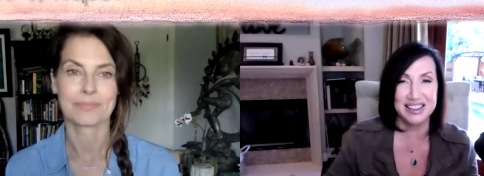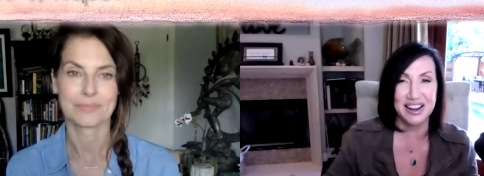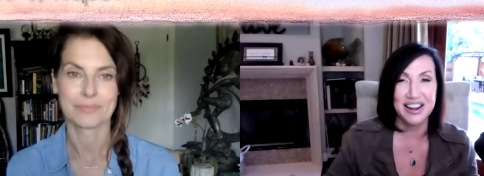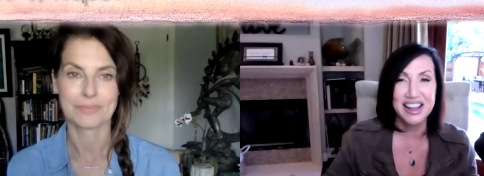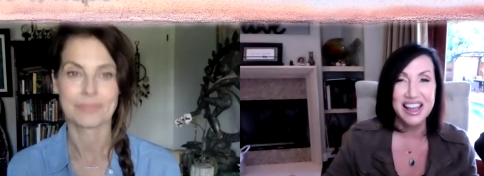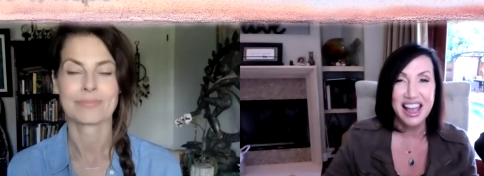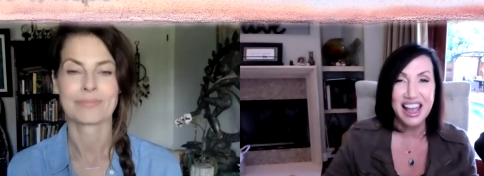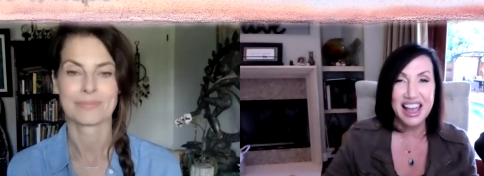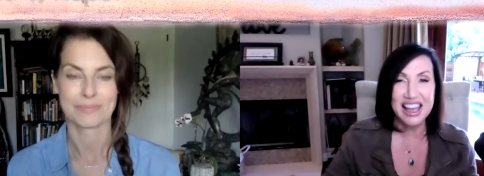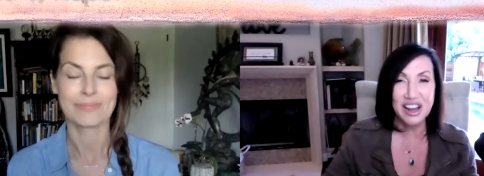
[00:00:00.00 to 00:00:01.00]
Speaker 1: there
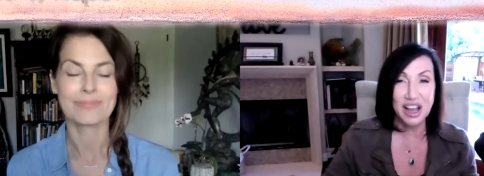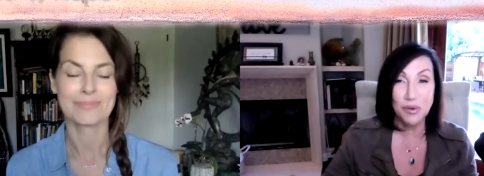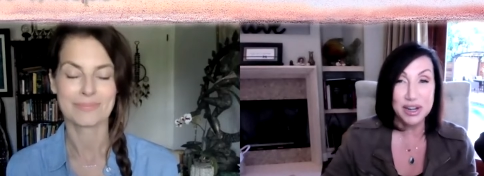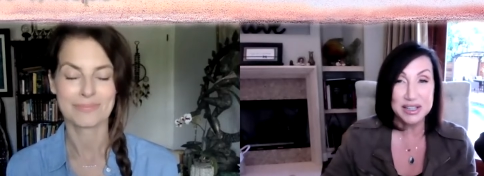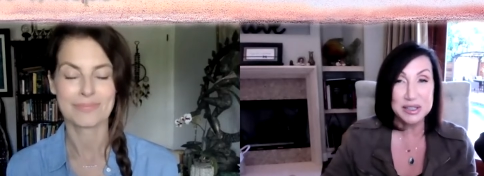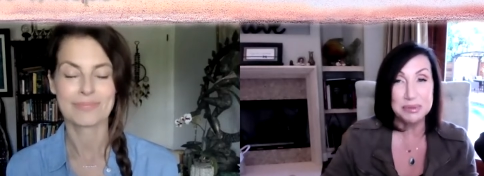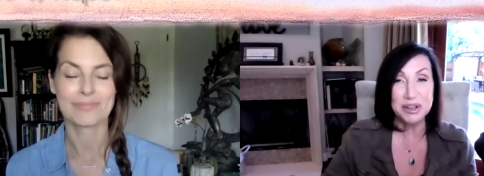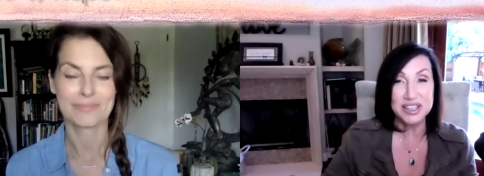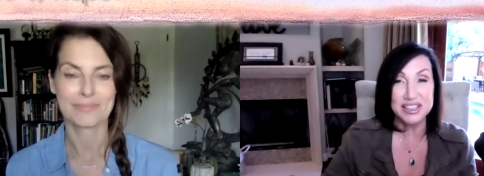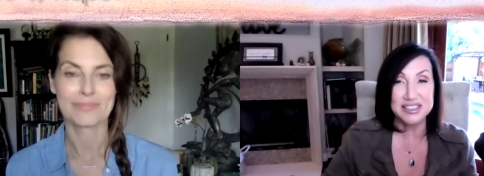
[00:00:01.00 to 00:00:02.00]
and I want to
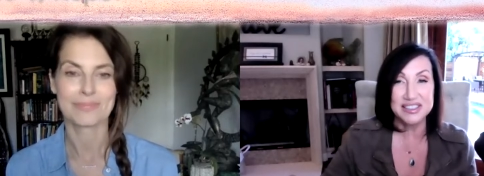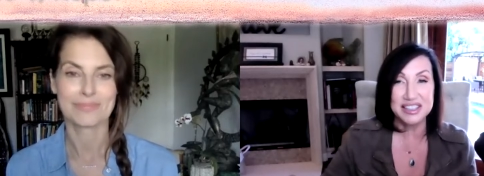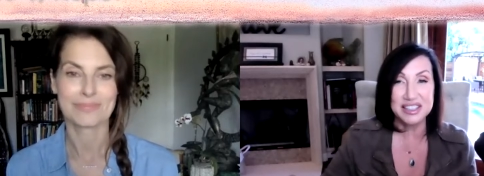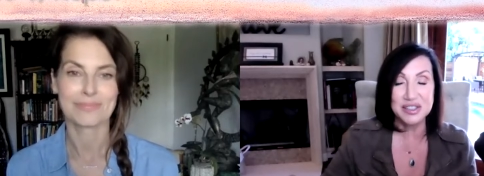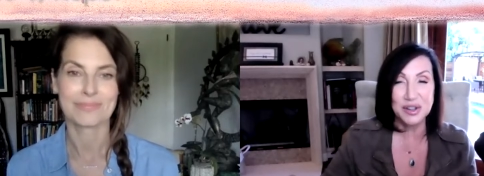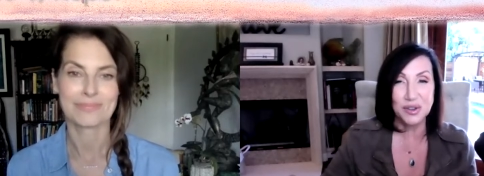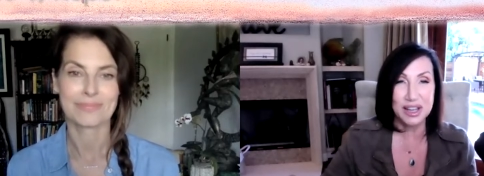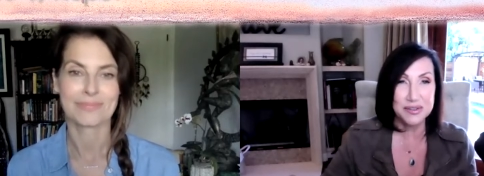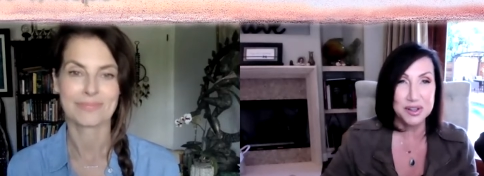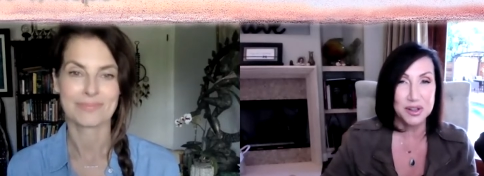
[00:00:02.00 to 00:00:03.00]
experience it. So
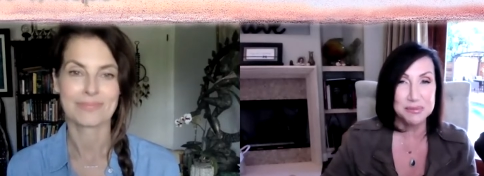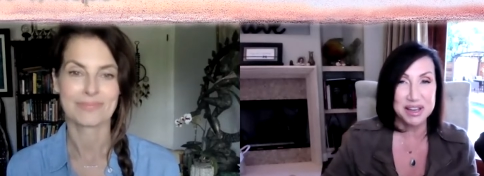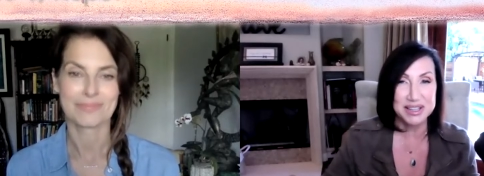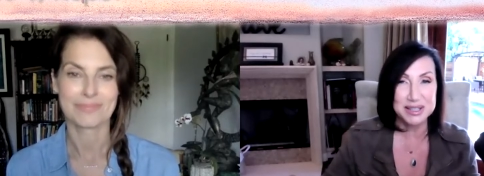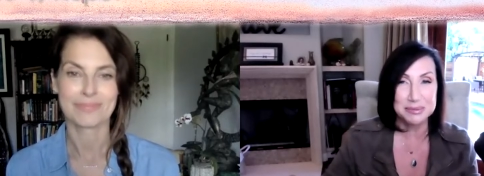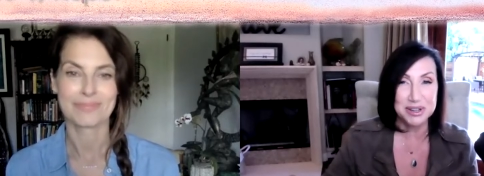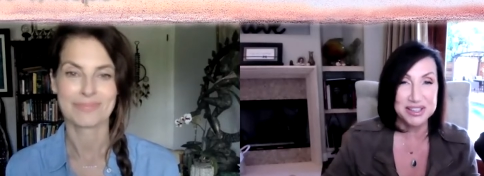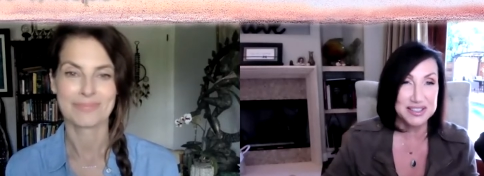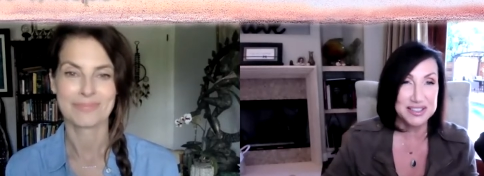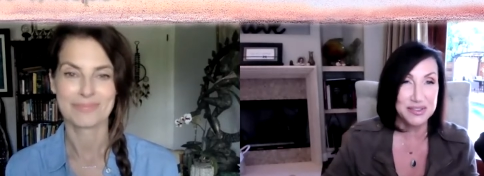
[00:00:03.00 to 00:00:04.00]
life's all about
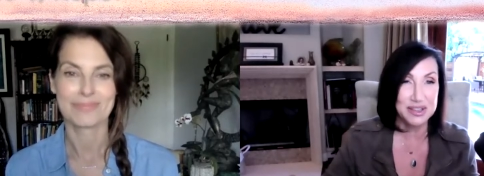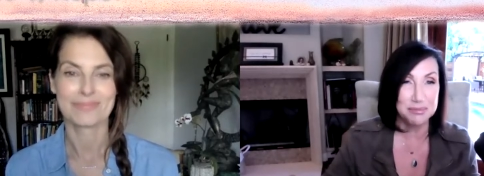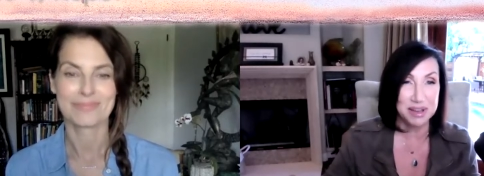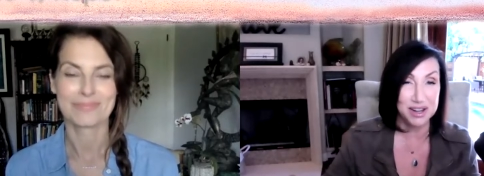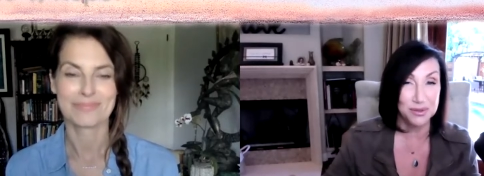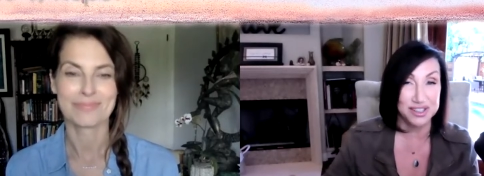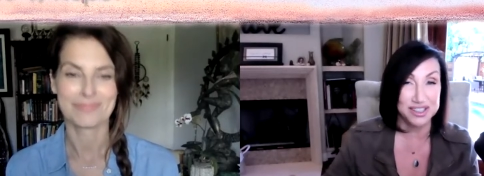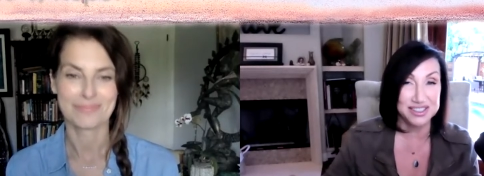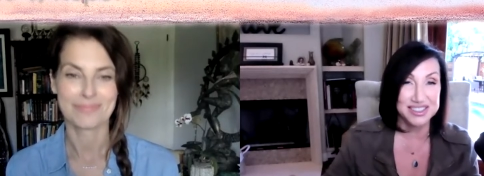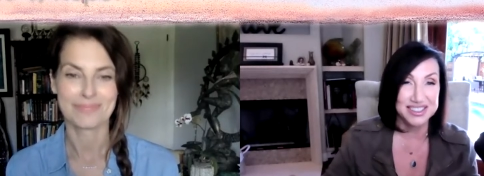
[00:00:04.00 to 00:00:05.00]
experiences, even the bad
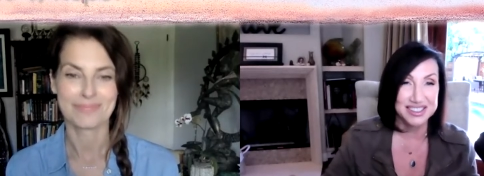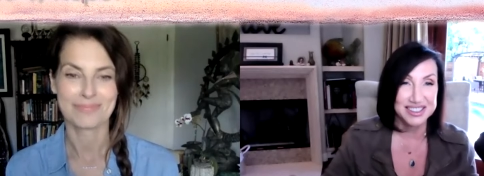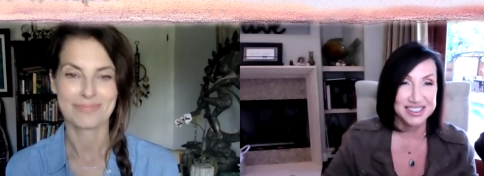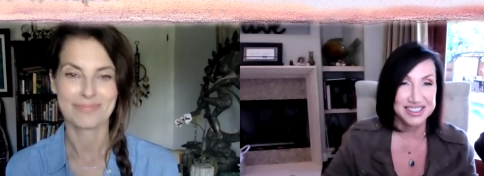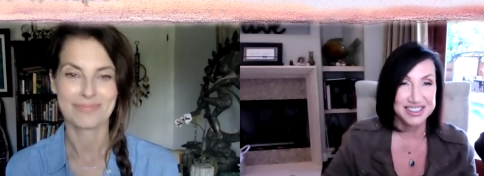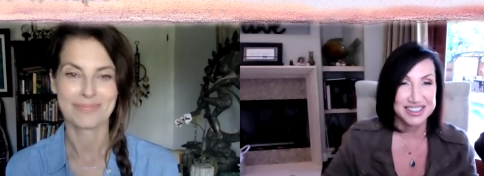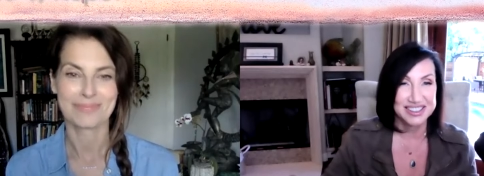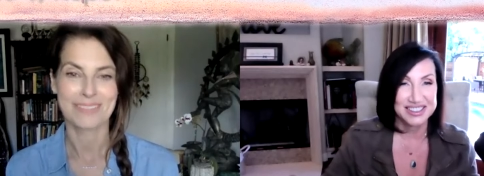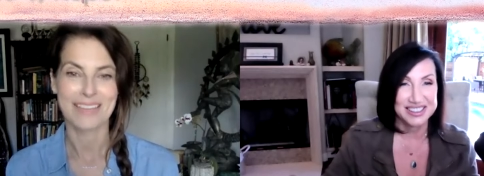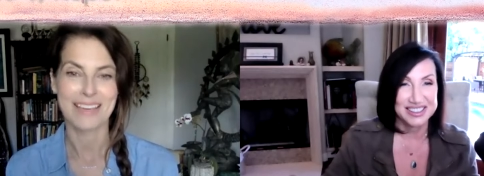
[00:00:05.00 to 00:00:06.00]
ones.
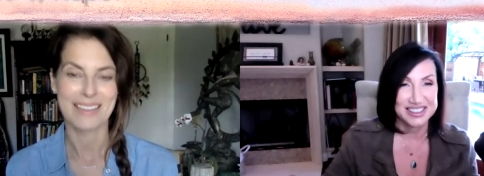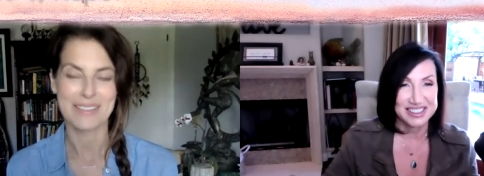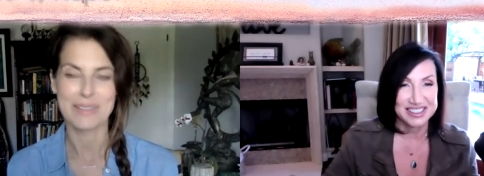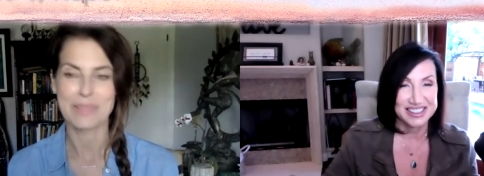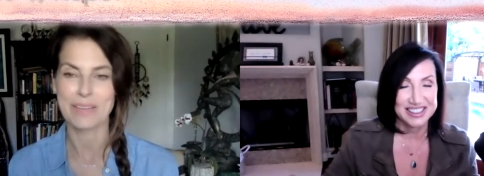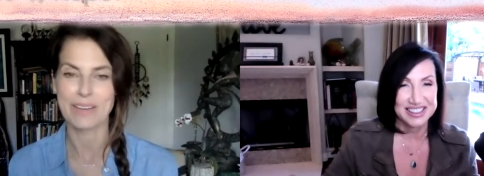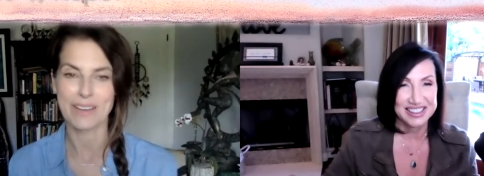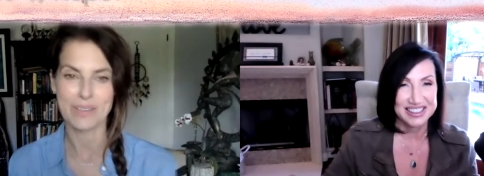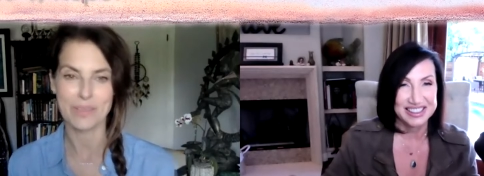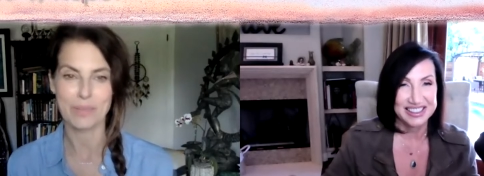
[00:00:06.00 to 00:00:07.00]
Speaker 2: Yes. Oh my
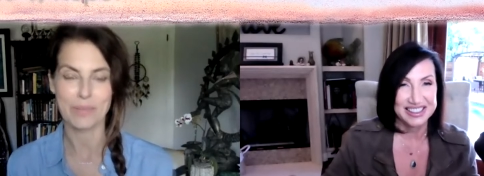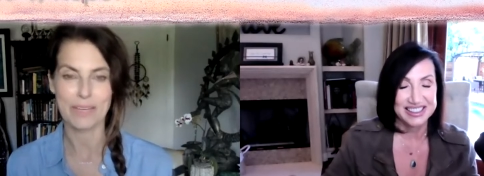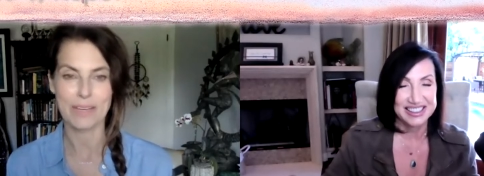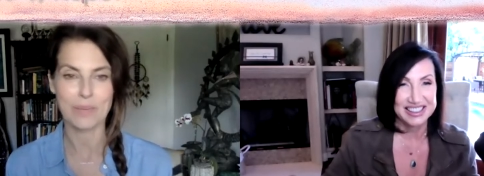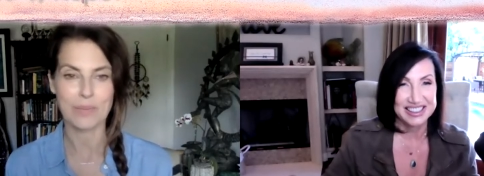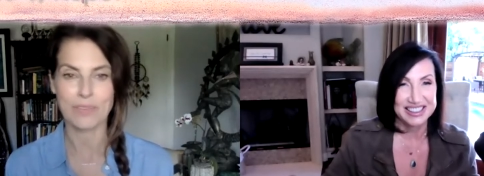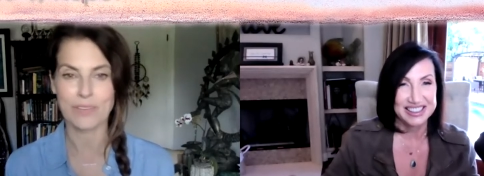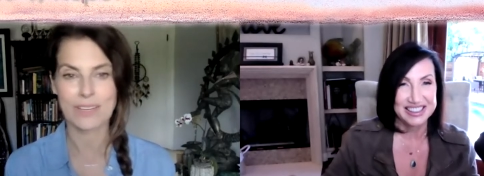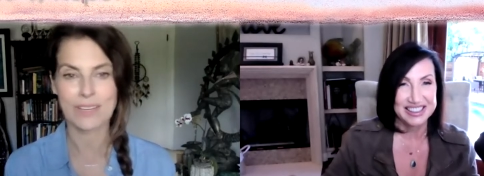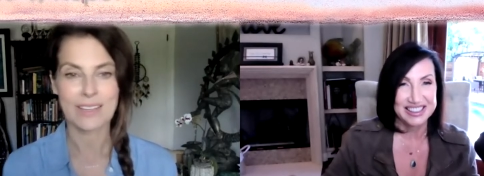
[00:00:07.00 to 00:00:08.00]
gosh. We're made up of
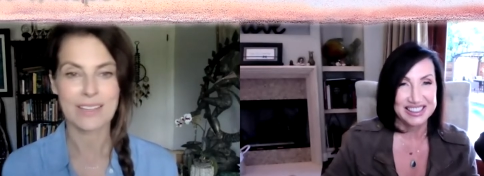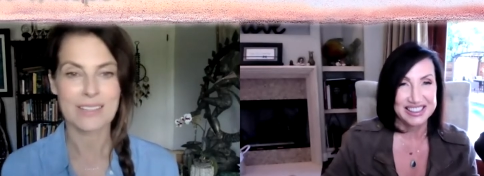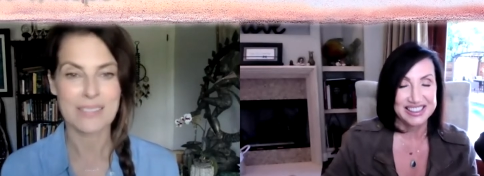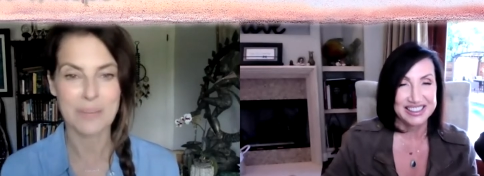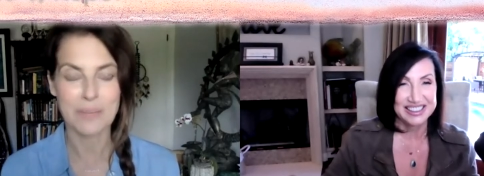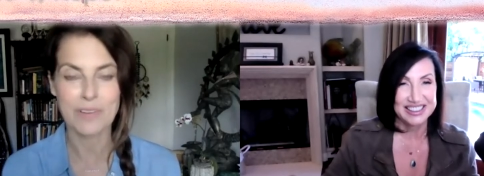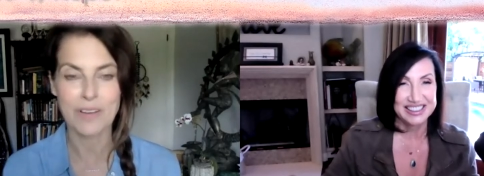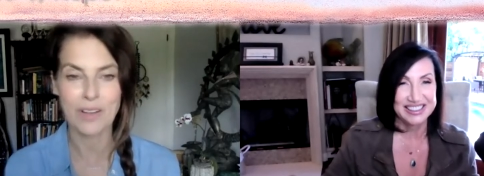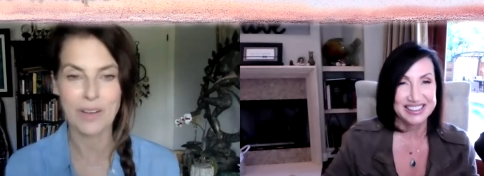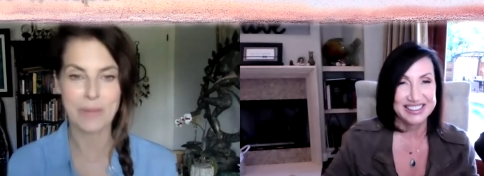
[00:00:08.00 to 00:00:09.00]
the sum of
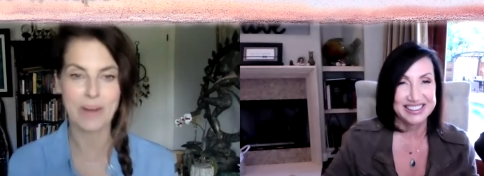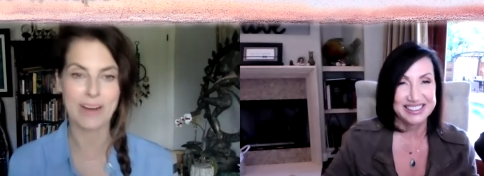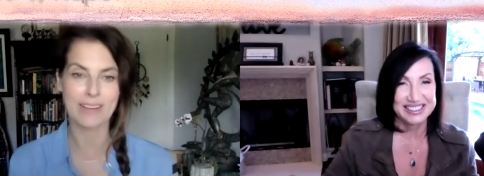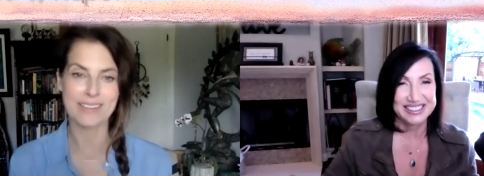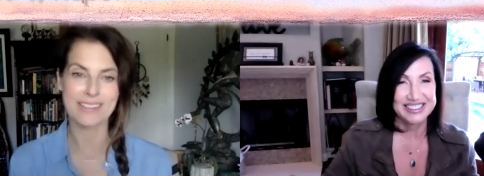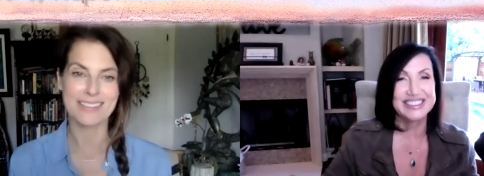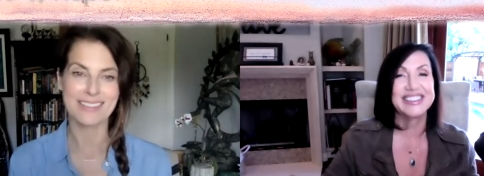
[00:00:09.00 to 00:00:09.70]
all our parts,